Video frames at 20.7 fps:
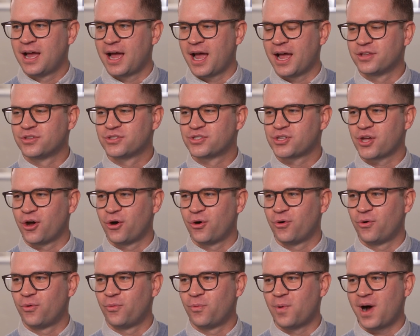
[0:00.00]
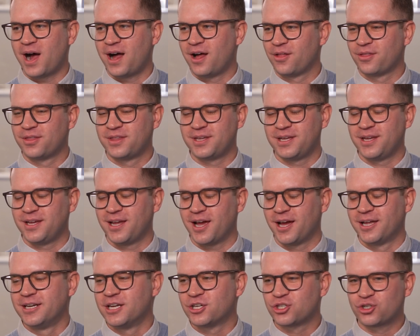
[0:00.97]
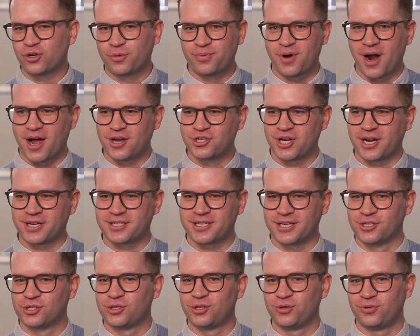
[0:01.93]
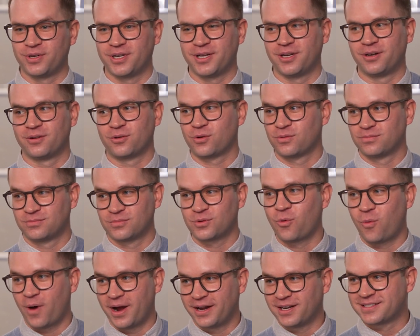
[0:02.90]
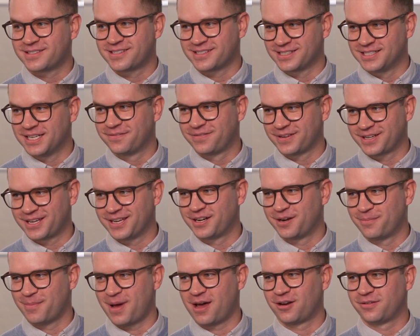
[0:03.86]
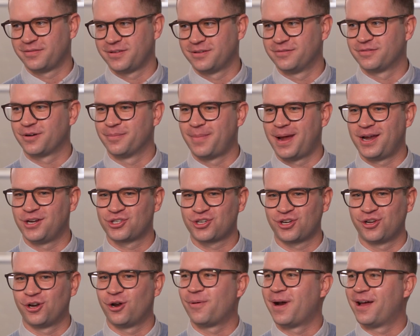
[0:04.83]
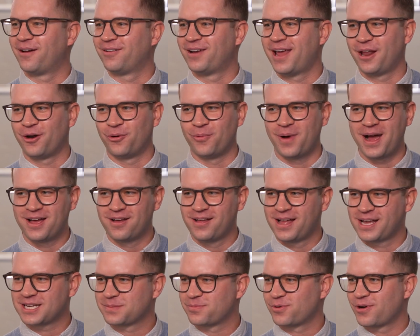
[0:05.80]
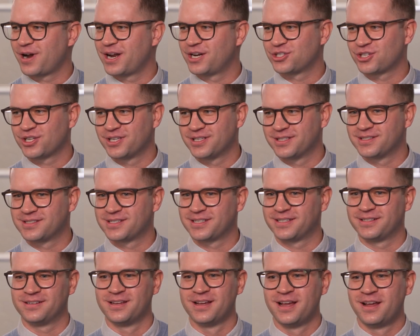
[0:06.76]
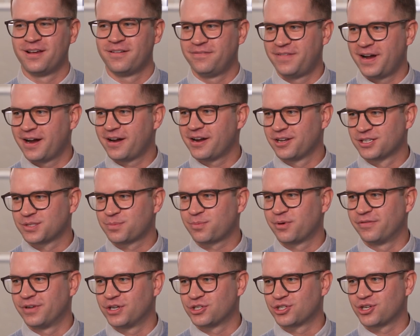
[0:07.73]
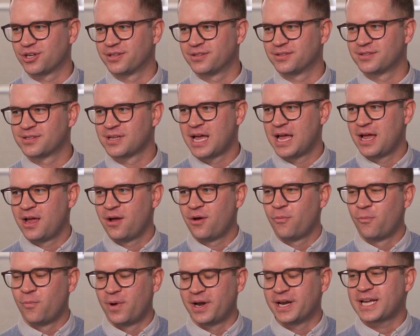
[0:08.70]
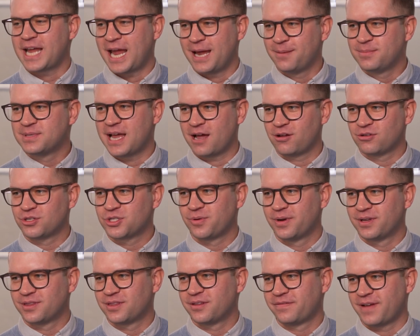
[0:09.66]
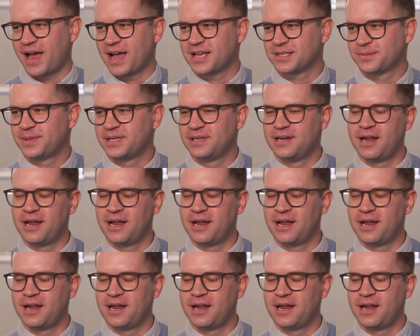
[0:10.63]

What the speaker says: And so while the initial project included quite a significant amount of information around NOL expirations and various provisions, when it came down to it, the FASB